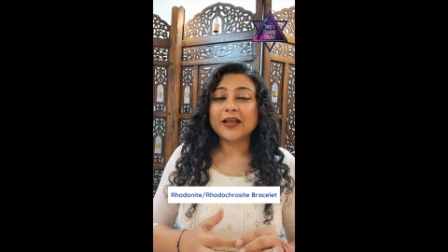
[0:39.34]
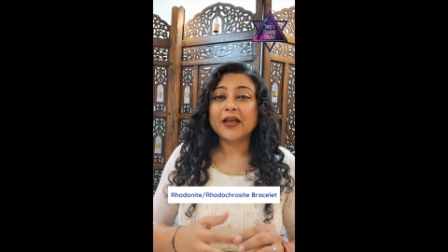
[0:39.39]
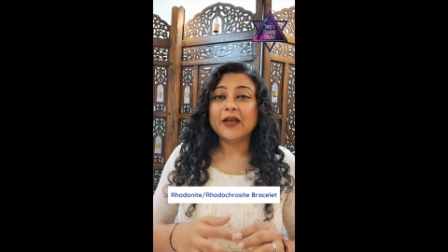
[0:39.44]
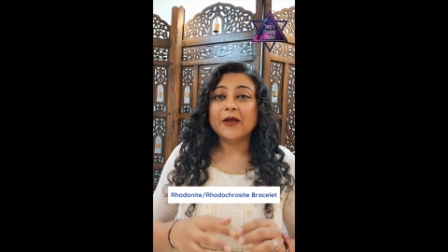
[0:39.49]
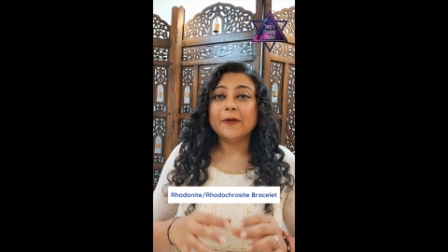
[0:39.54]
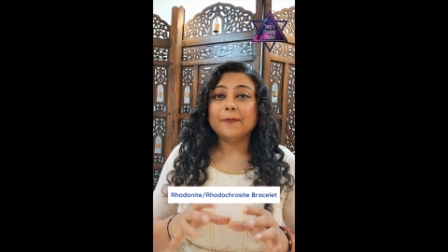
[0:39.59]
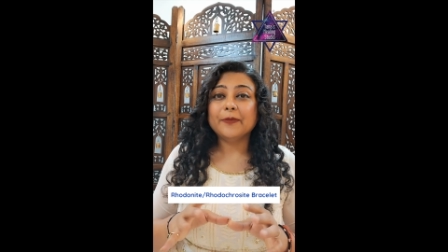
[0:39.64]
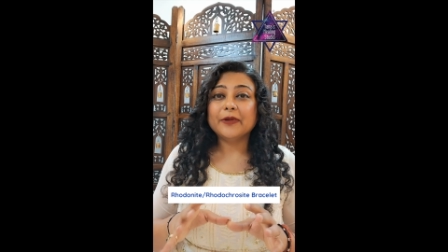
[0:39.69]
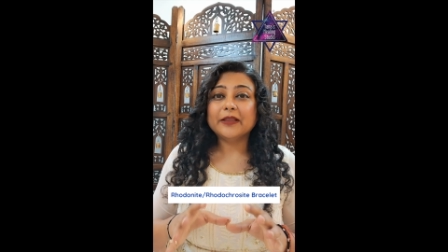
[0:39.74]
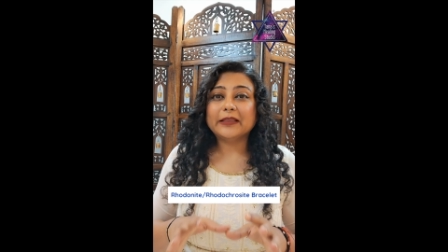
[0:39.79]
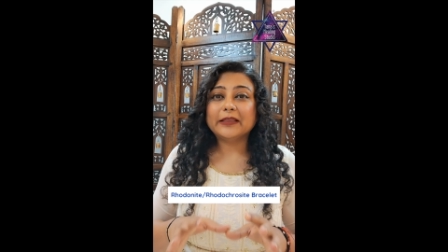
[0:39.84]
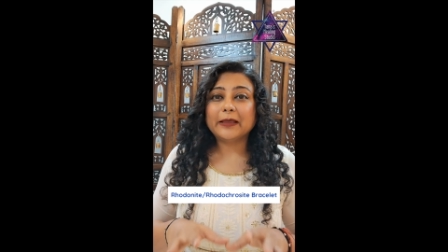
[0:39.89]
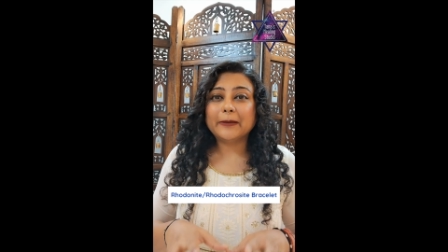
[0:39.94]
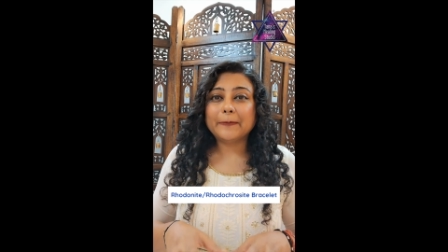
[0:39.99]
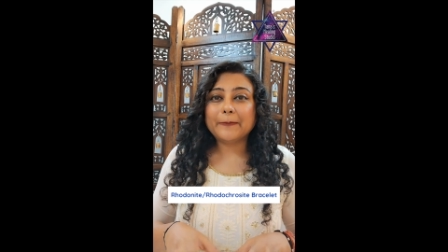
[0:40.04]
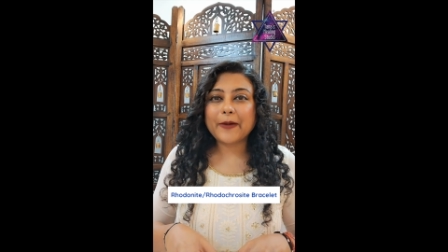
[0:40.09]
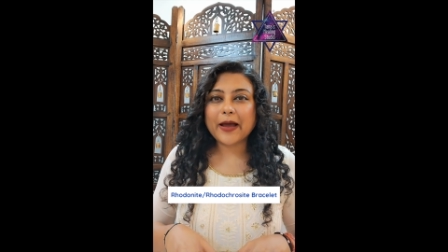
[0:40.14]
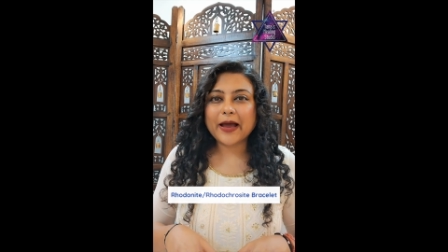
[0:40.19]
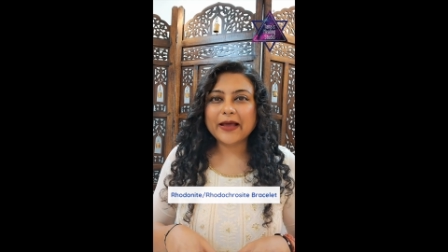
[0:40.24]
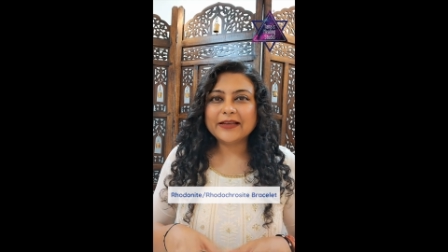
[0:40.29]
but they
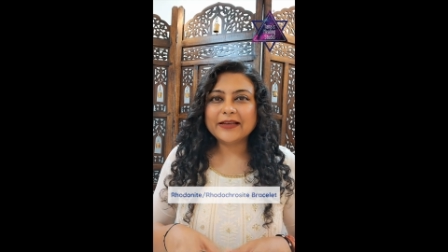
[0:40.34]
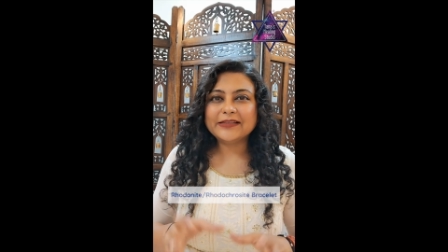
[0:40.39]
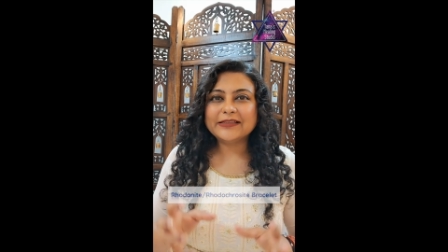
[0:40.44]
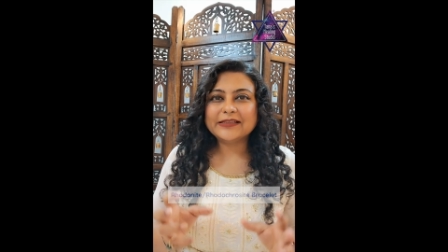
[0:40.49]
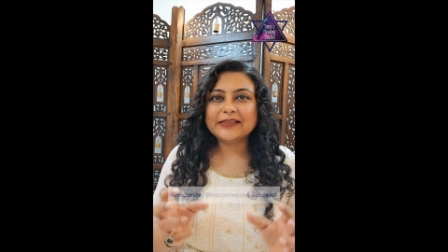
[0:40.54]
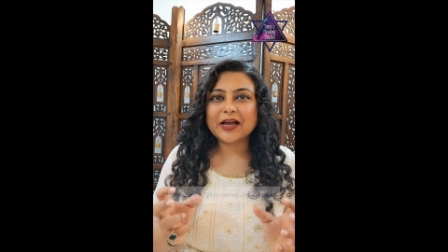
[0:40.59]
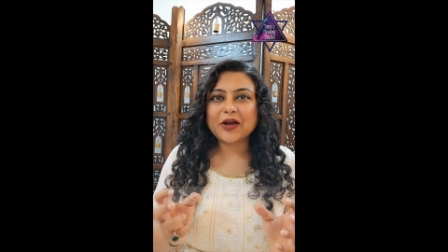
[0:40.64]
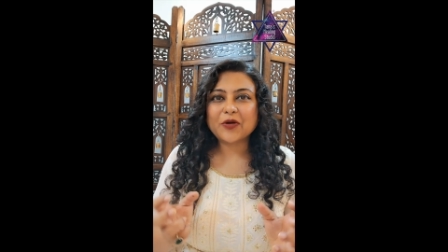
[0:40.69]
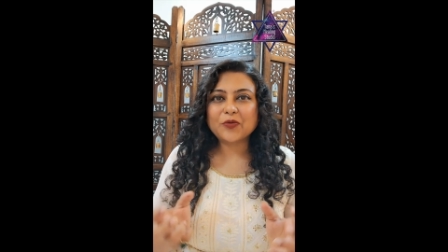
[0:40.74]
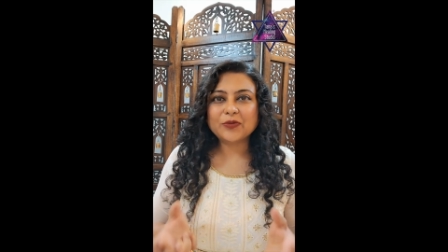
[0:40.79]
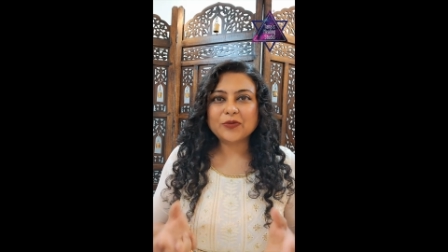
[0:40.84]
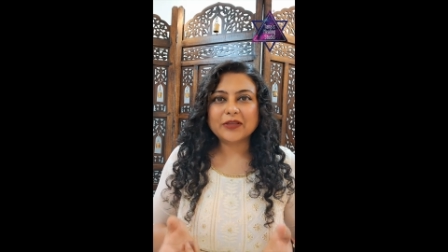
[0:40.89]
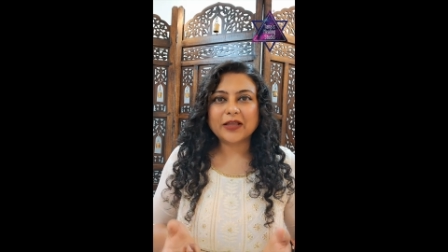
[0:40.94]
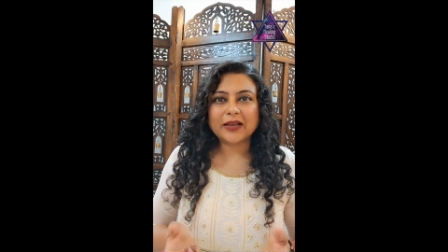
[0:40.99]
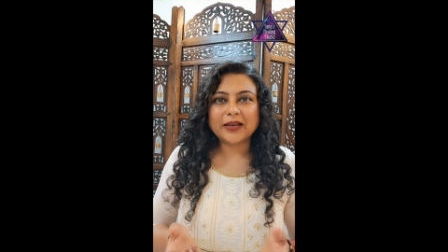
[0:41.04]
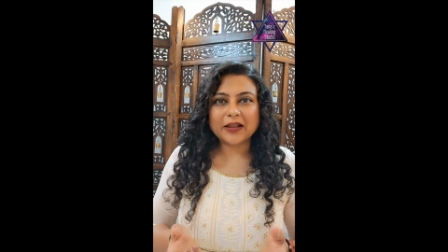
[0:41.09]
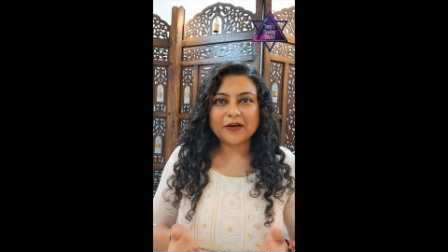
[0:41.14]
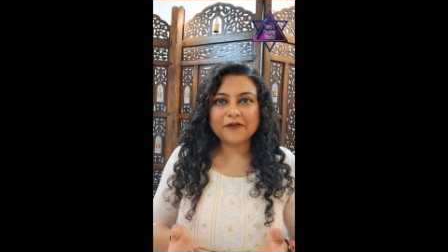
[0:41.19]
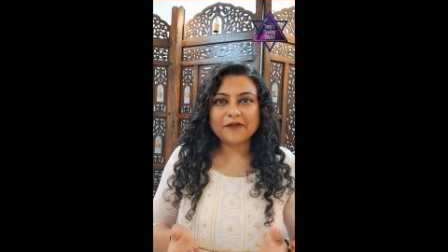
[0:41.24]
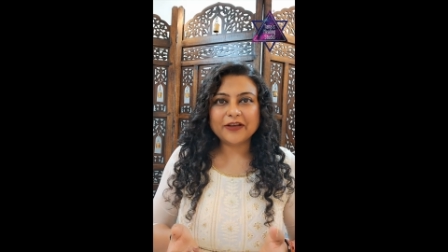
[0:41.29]
balance out the
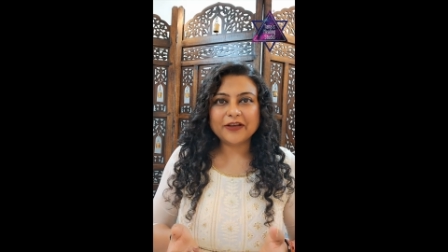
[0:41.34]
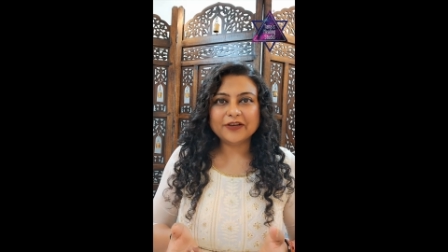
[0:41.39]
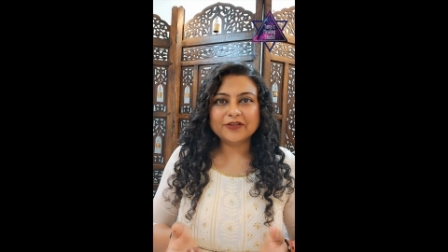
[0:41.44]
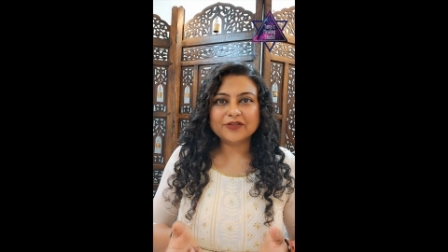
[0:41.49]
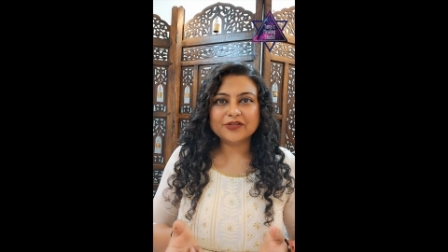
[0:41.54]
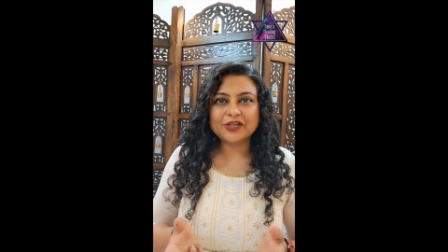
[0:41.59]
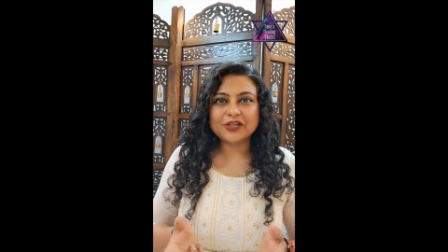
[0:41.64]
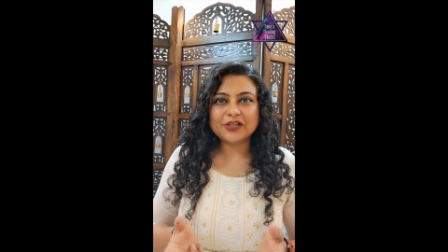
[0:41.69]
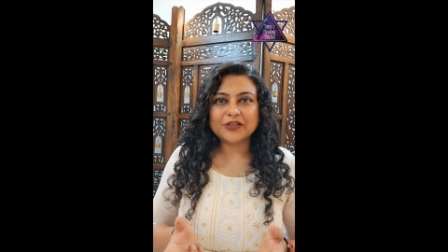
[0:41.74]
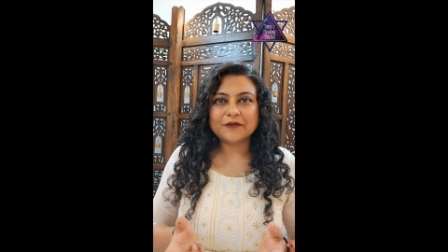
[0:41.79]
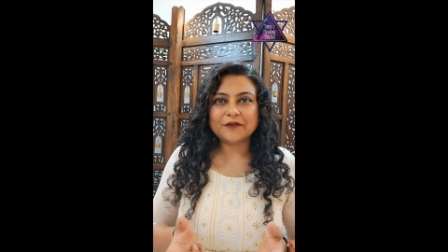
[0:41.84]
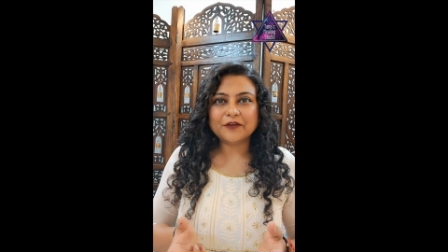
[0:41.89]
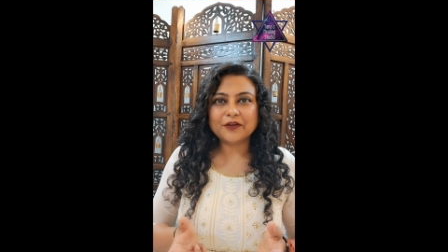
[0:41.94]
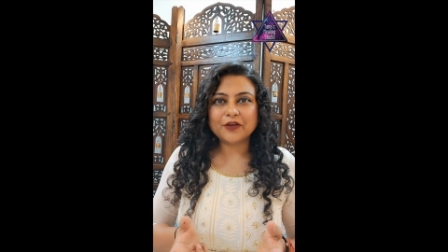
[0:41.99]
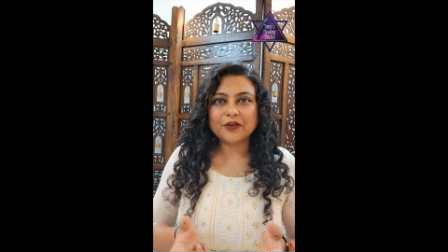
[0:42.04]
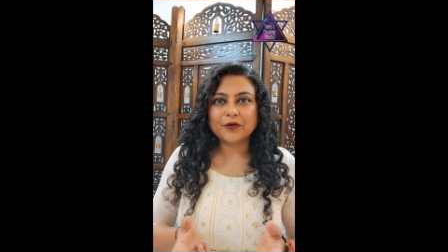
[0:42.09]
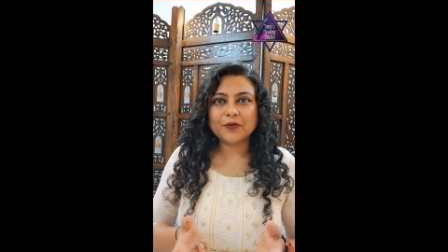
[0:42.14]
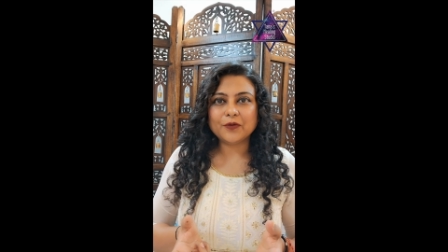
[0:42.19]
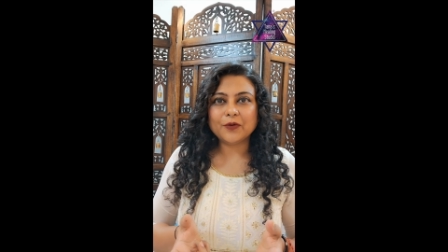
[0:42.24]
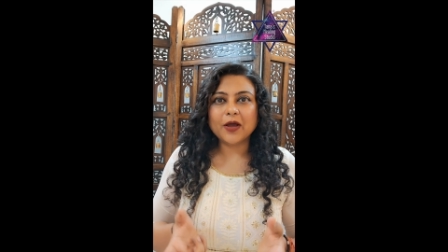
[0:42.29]
love energies for
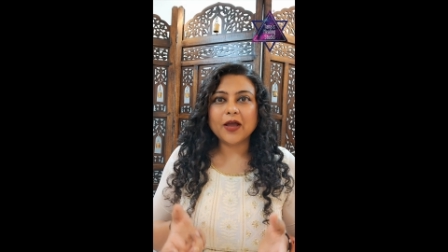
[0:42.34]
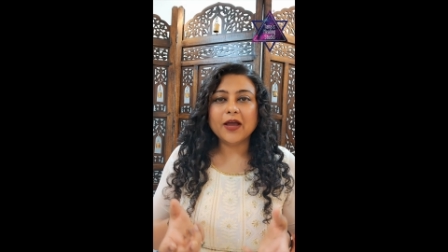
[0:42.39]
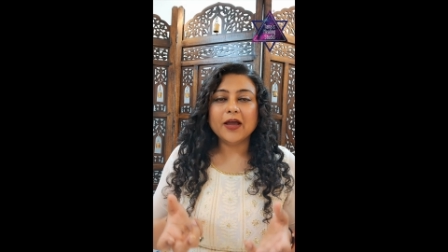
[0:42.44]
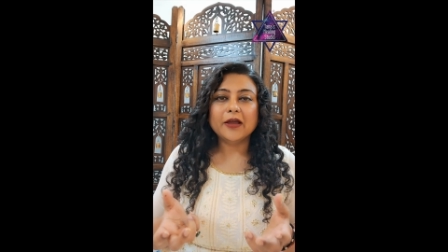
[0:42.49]
you